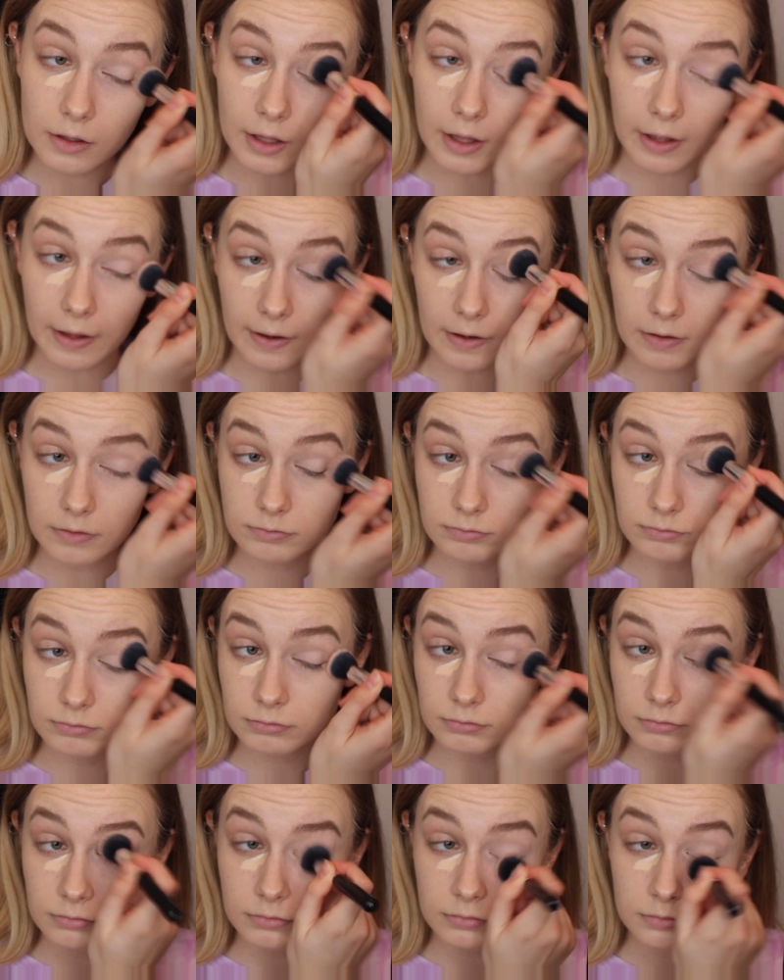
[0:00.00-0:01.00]
Okay,
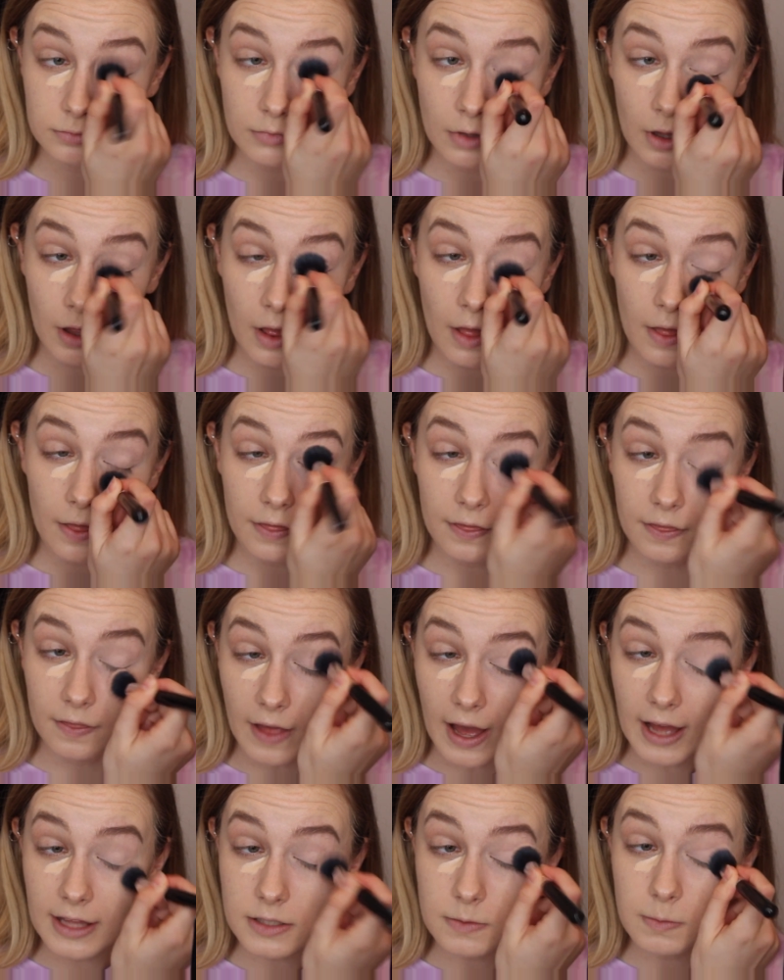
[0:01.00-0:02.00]

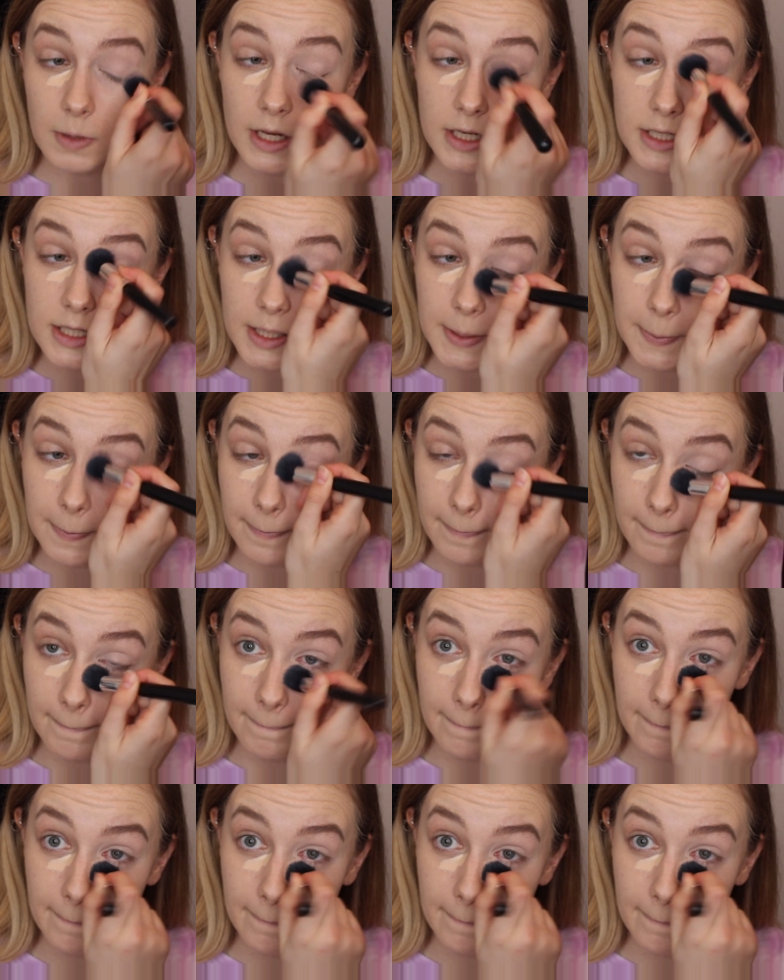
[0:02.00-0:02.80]
that's blending